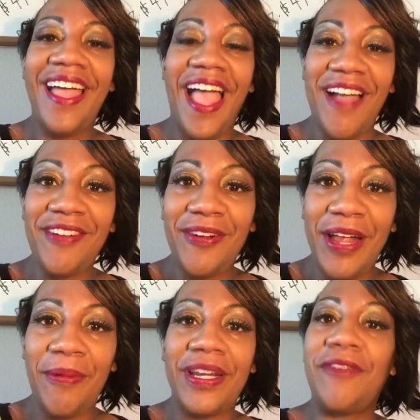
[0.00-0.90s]
Have a
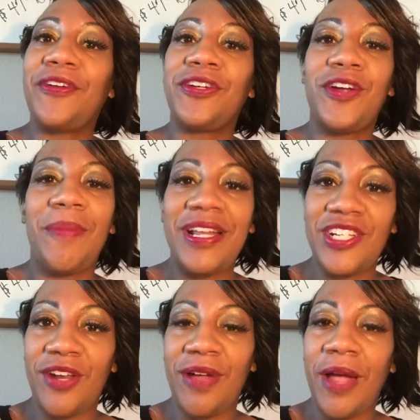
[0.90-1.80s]
great one. If you're new on my
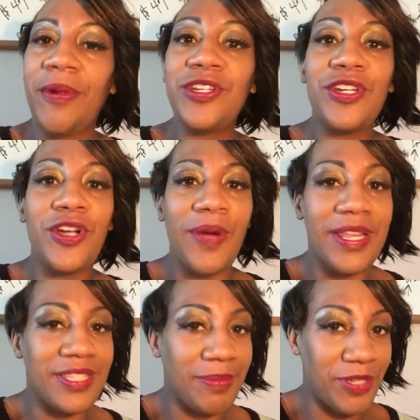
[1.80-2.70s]
channel, I want you to go ahead
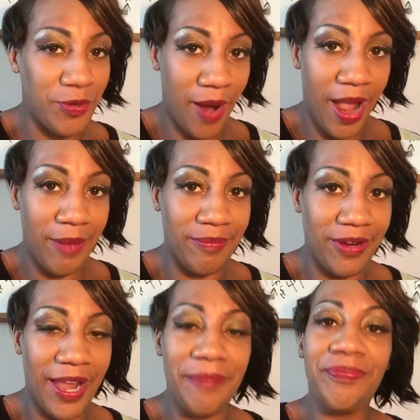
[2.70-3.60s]
and subscribe,
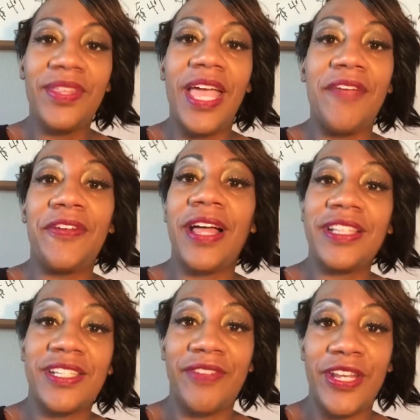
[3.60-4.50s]
okay? If you like
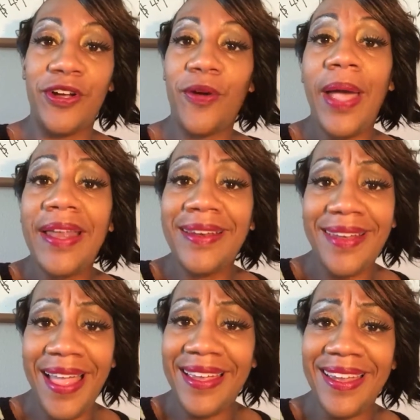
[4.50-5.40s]
this video, go ahead and
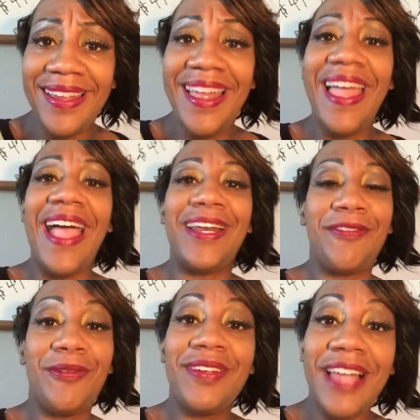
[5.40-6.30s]
like it. And if
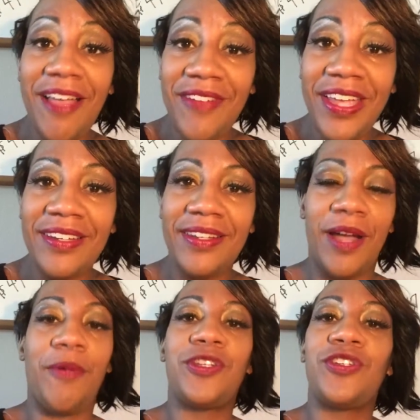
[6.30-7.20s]
you love it,
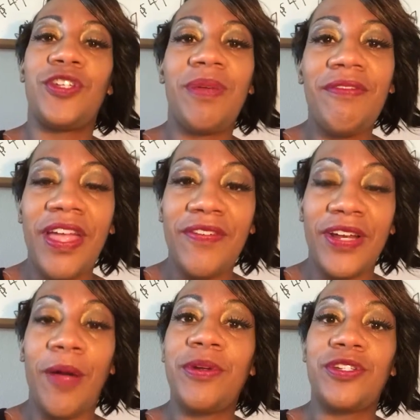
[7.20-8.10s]
I want you to do me a favor
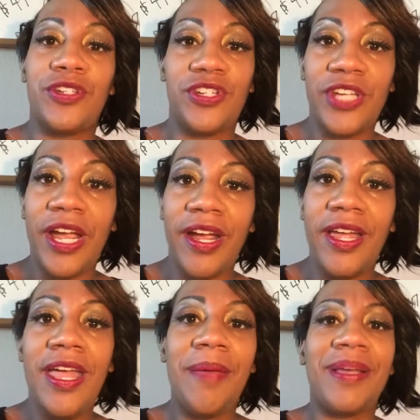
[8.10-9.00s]
and I want you to share it
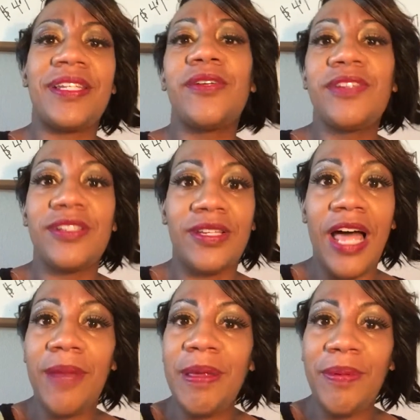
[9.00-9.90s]
because I know there's a
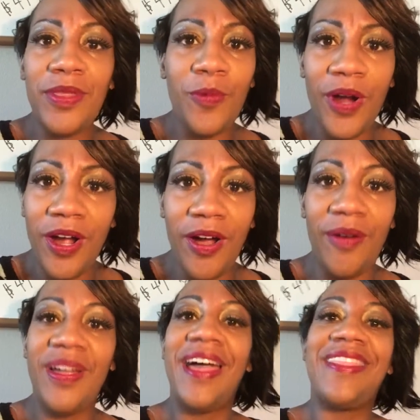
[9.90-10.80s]
lot of people in the world
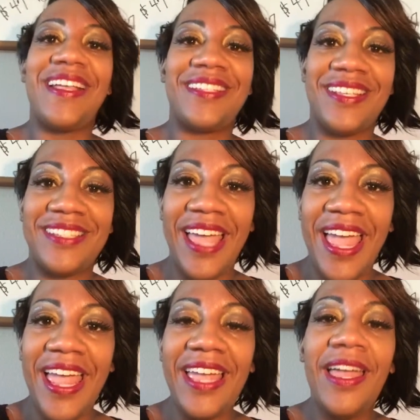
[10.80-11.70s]
that
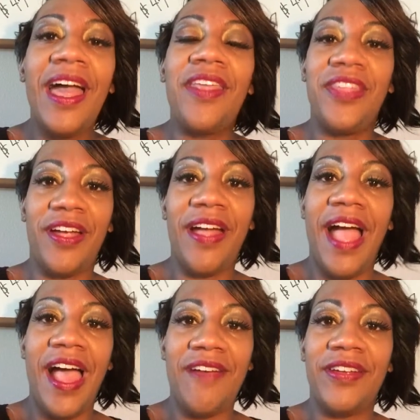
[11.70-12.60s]
today they're
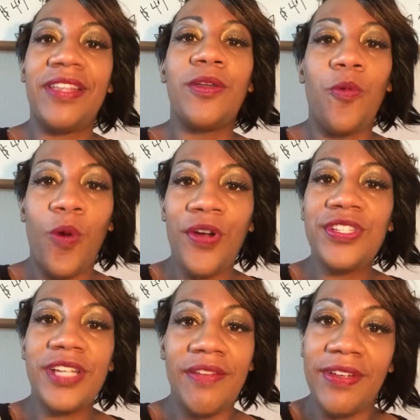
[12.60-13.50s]
having the worst
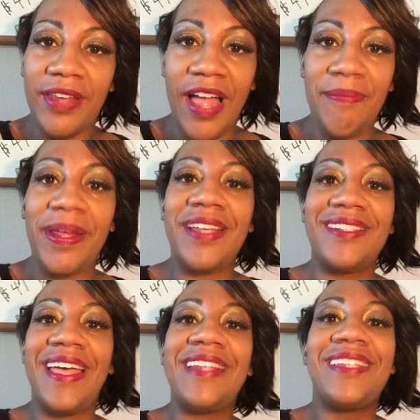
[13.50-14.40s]
day of their life because
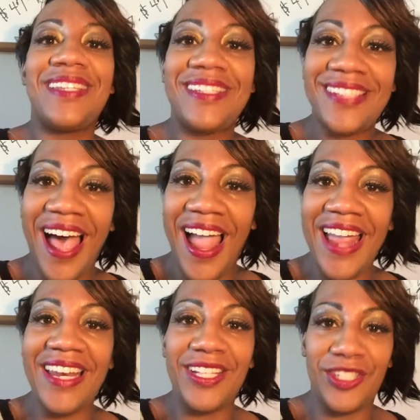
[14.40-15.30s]
they
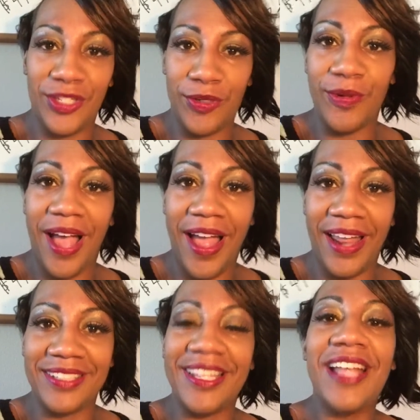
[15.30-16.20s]
decided to,
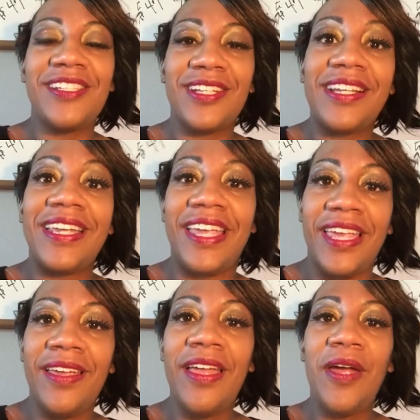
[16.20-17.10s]
guys. That's the
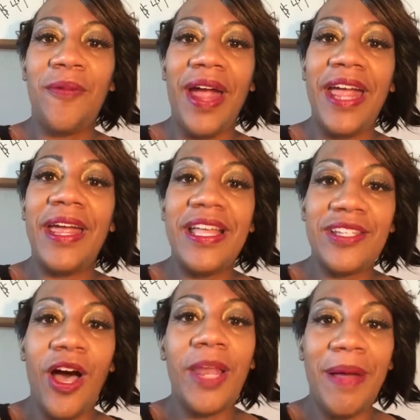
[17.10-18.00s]
key, right? It's
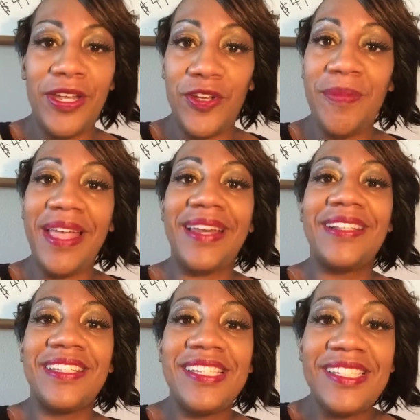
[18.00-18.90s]
all about you making a
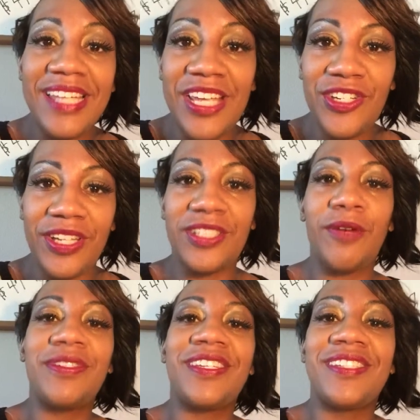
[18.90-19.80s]
decision. So
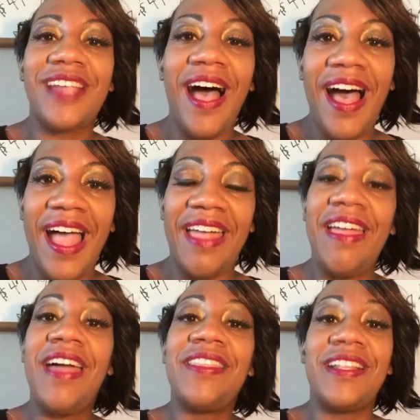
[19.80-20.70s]
decide
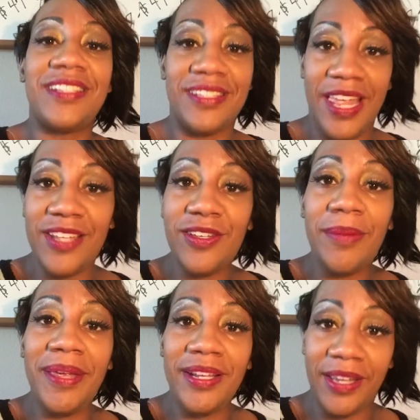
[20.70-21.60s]
that today is going to
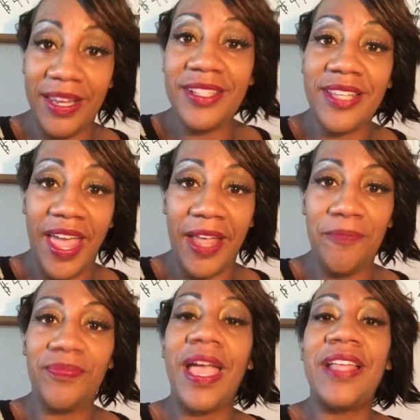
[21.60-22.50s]
be a good day
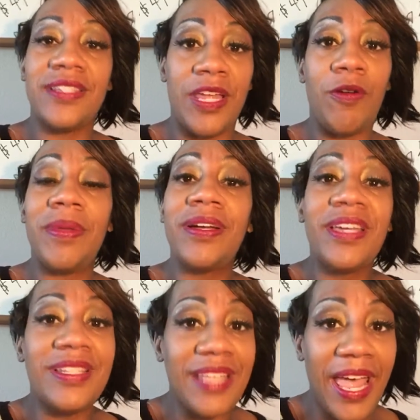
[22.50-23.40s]
and today will be a
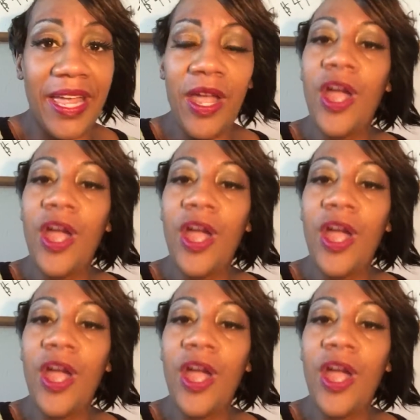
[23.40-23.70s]
good day.